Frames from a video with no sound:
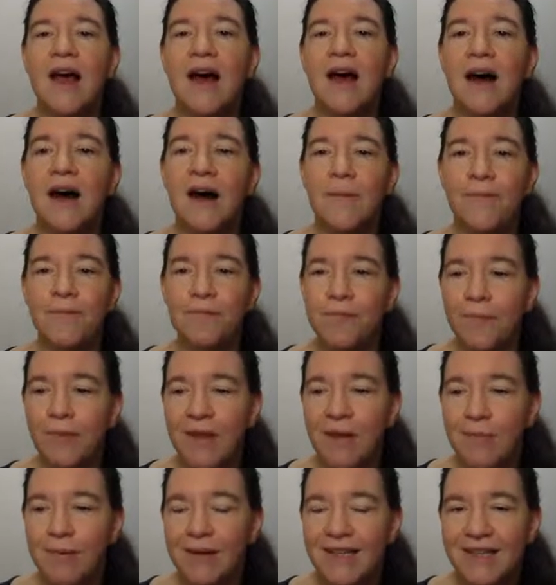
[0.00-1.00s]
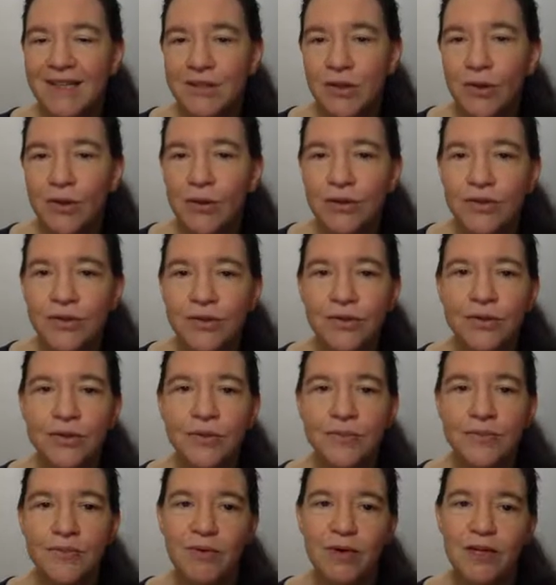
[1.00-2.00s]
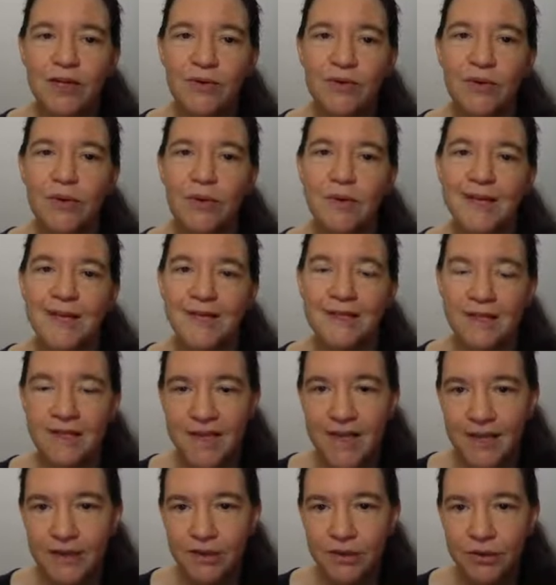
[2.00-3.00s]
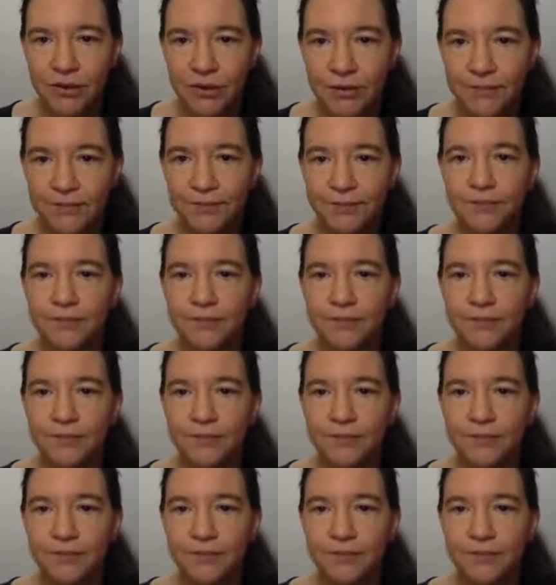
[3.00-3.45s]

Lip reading: But it's also what is called a selector.